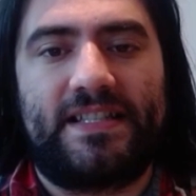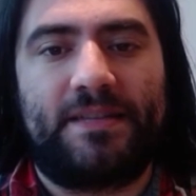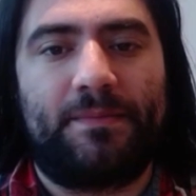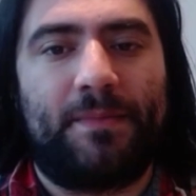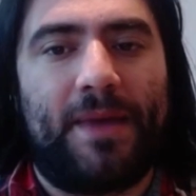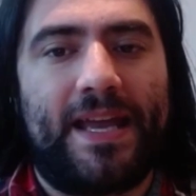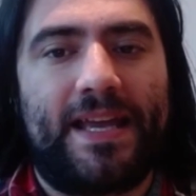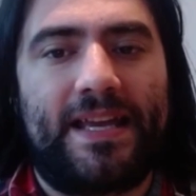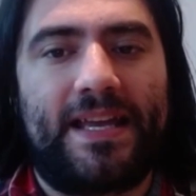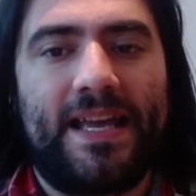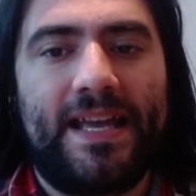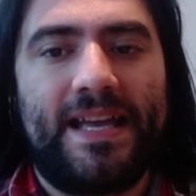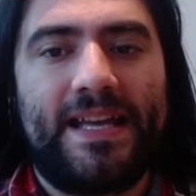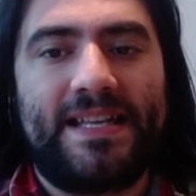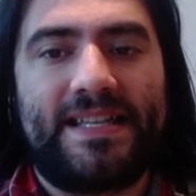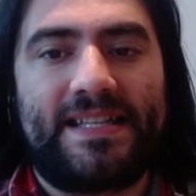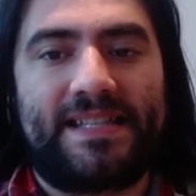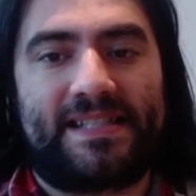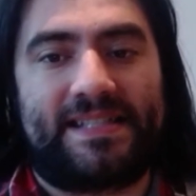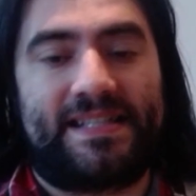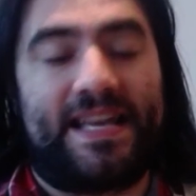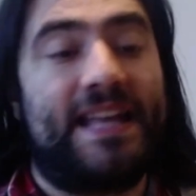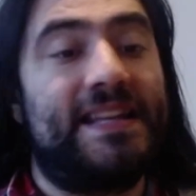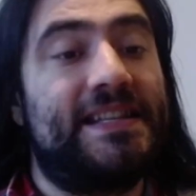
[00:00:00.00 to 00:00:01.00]
to make
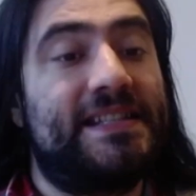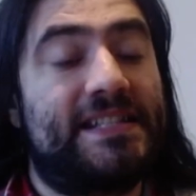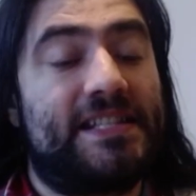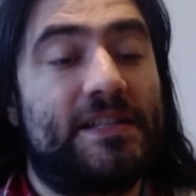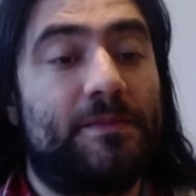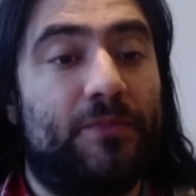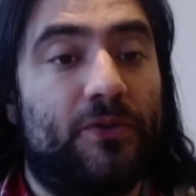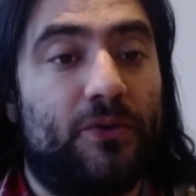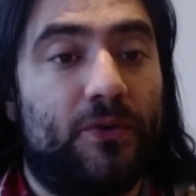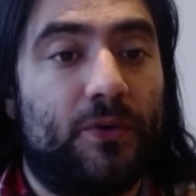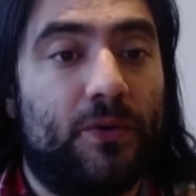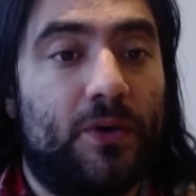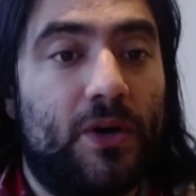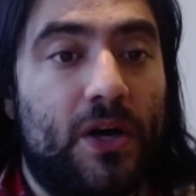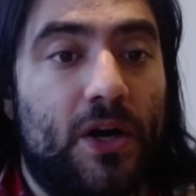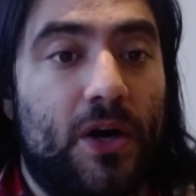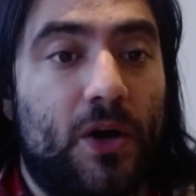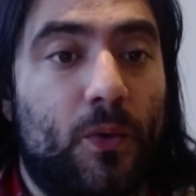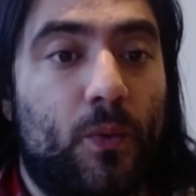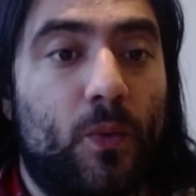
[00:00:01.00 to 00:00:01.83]
sensible